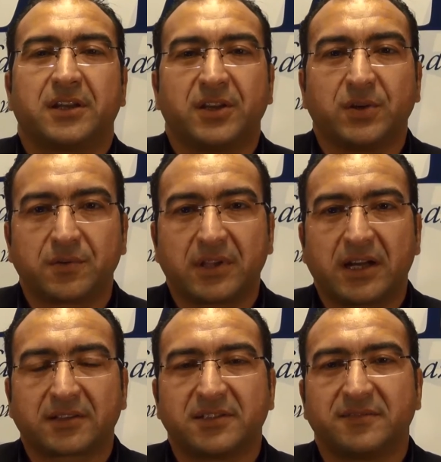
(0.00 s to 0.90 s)
youth
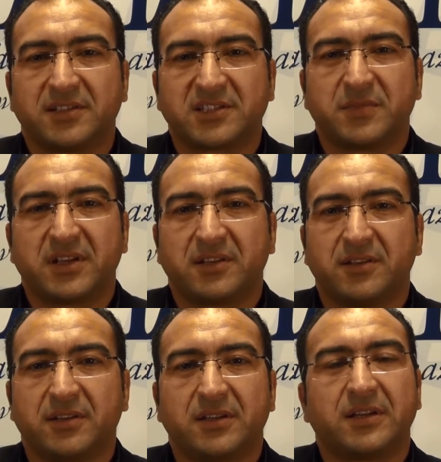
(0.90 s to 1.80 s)
activism in
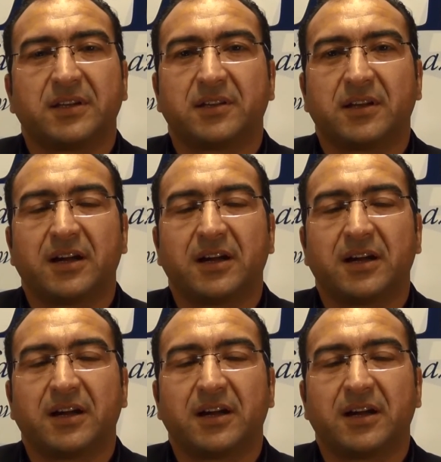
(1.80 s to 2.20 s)
the